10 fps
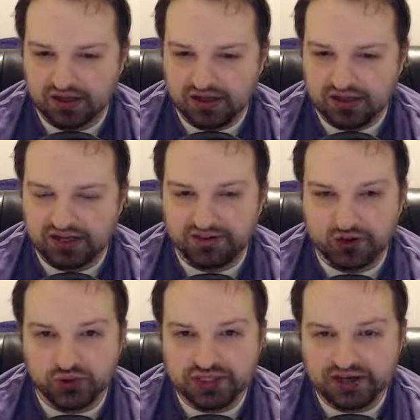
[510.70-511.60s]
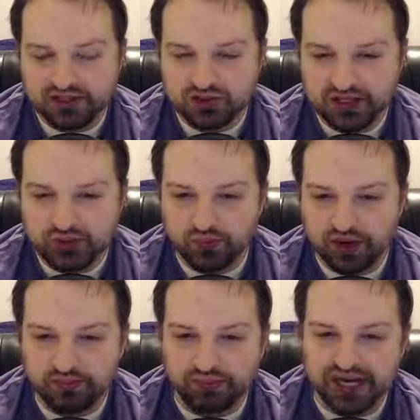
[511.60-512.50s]
If the cooldown is only
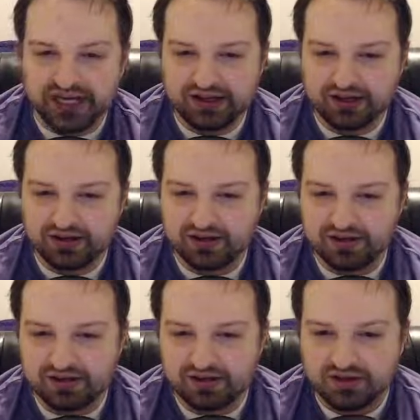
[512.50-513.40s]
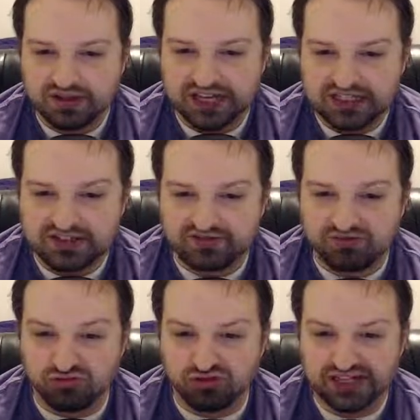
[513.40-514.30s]
1 minute, that's
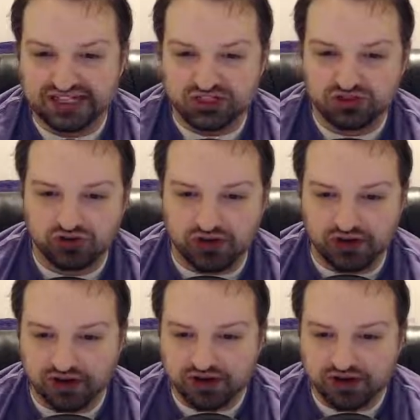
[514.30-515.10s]
really strong.